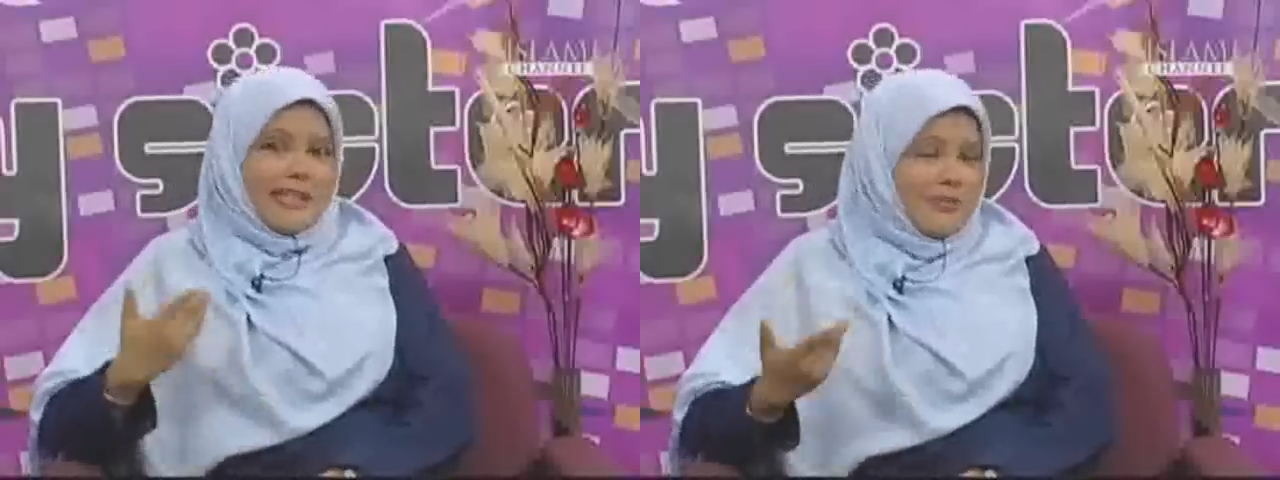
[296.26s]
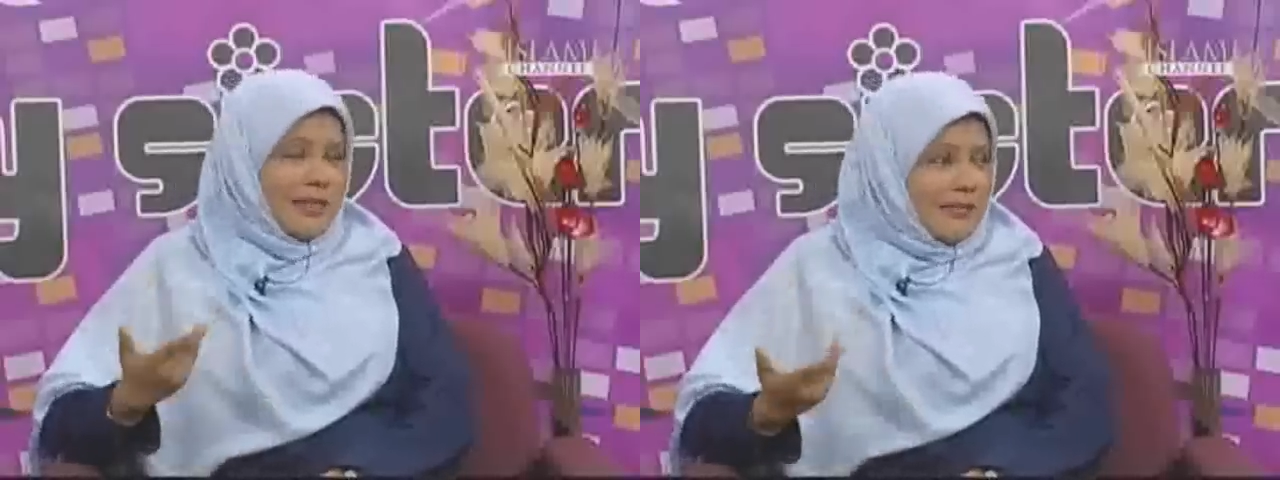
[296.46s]

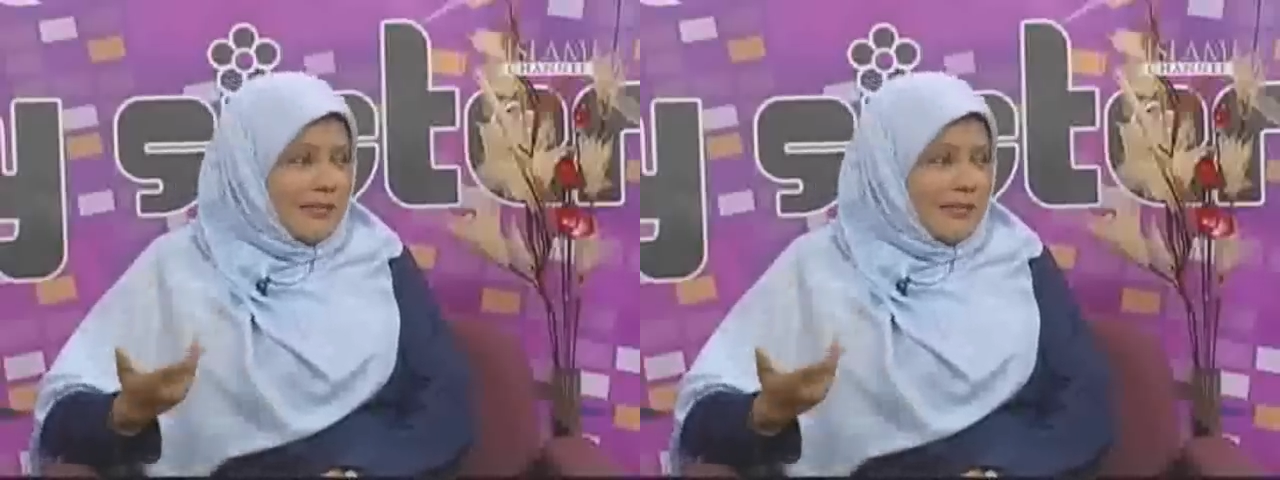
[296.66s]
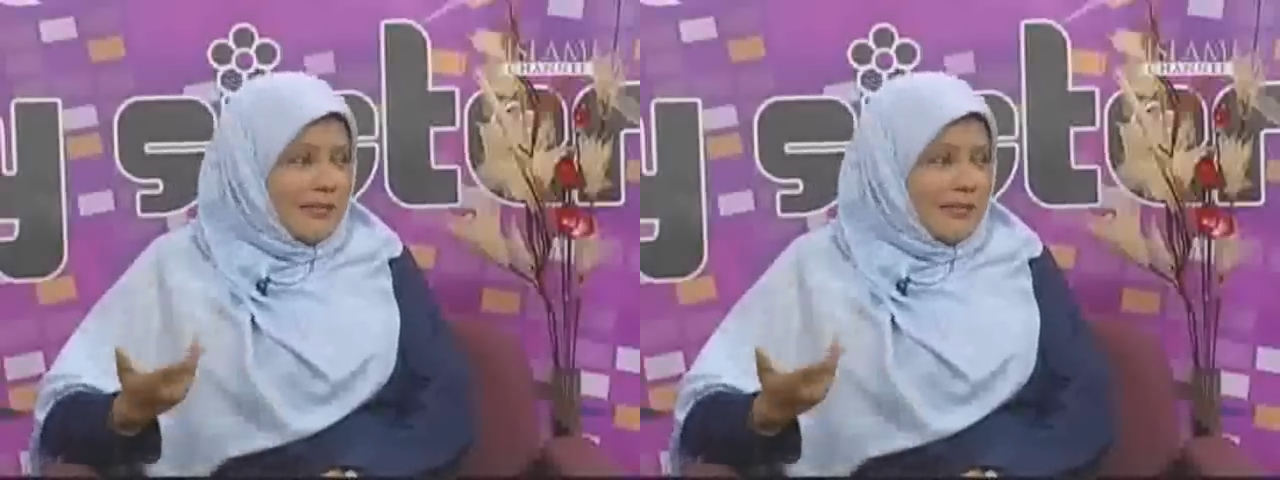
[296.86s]
It's really
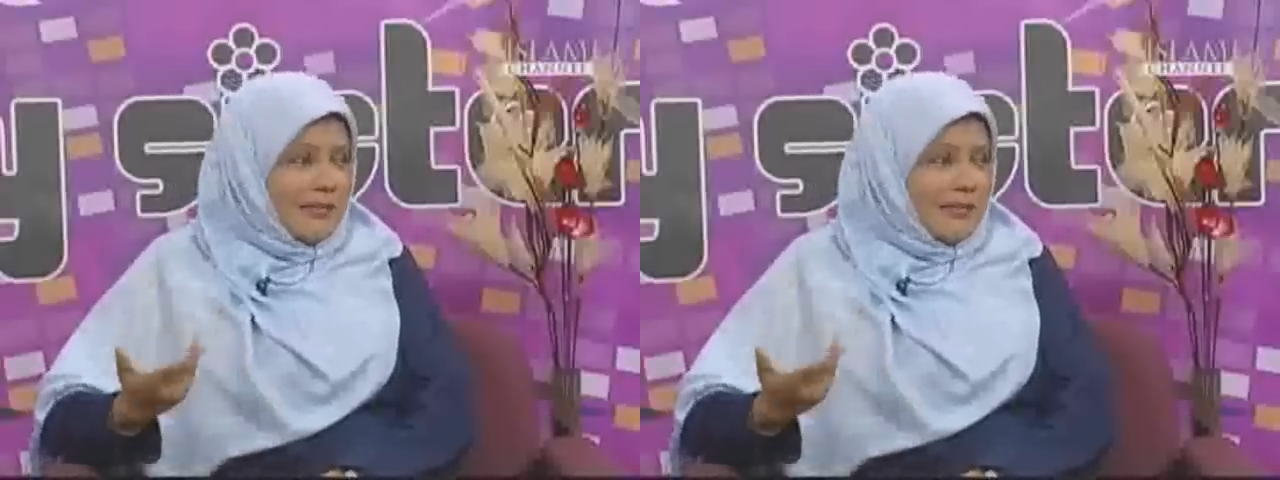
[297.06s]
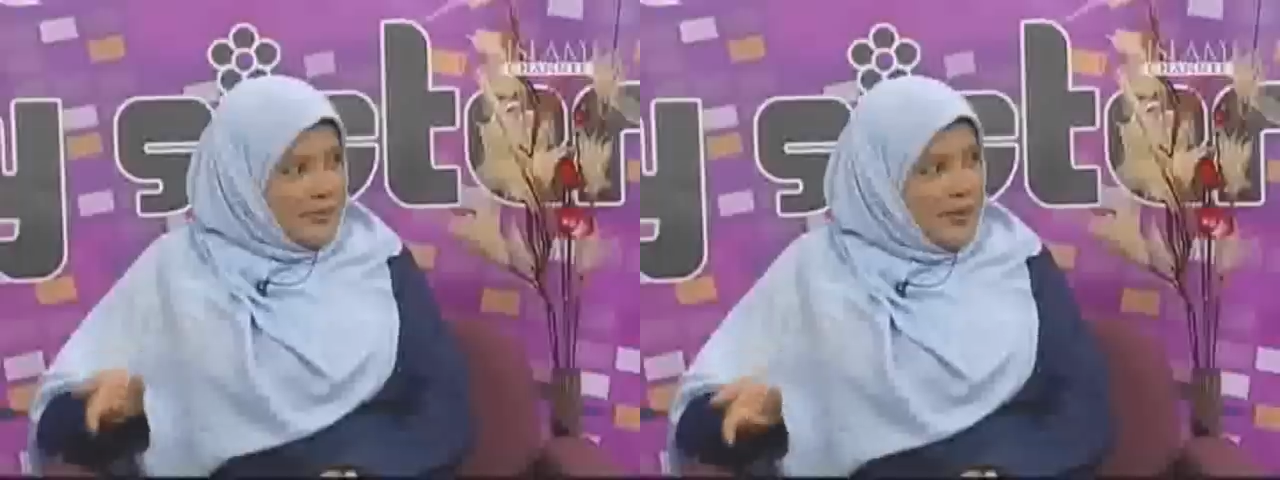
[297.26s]
important
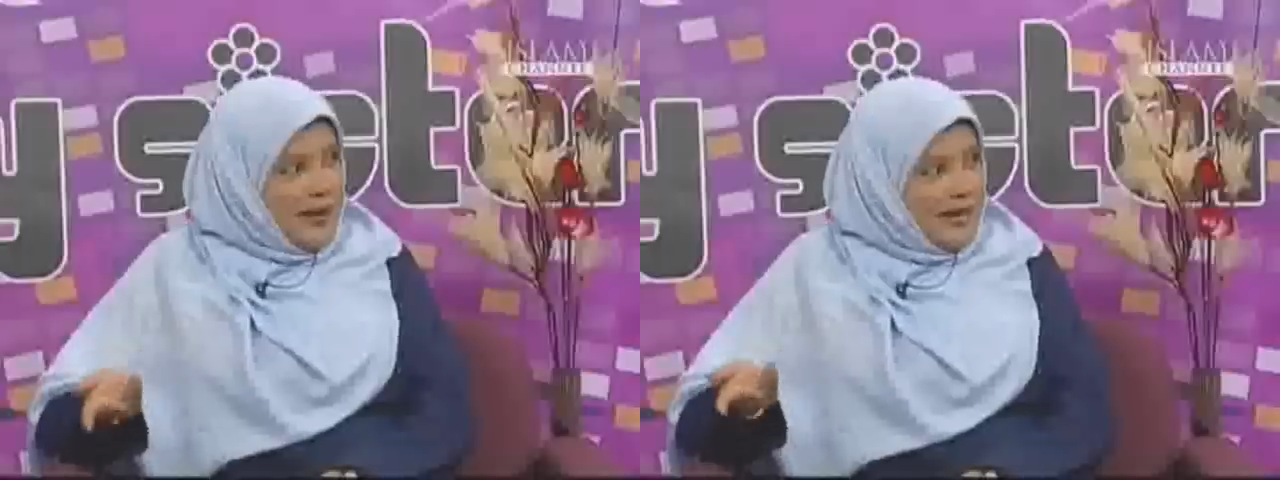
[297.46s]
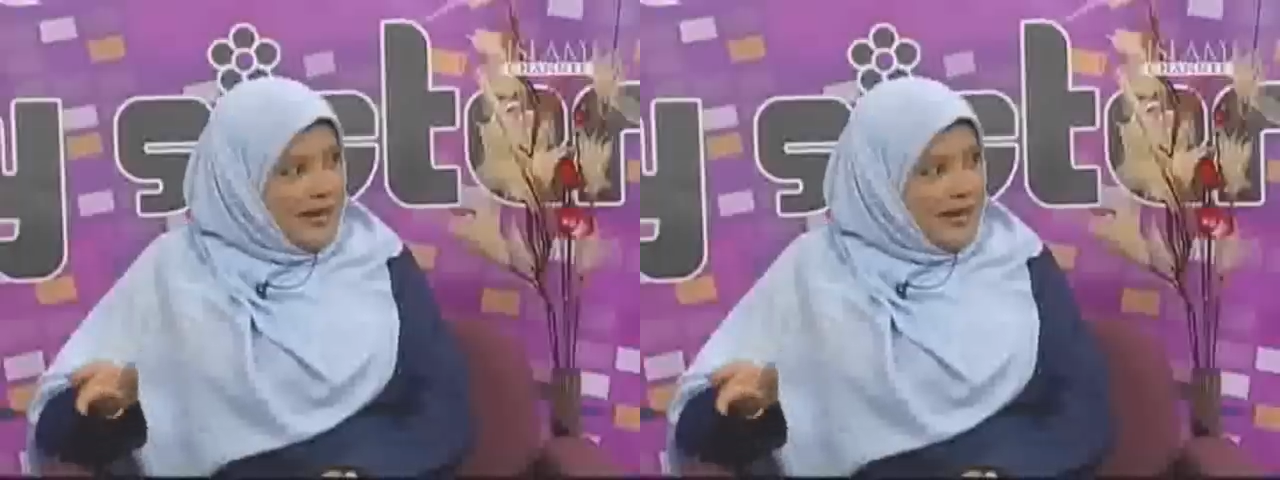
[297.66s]
to combine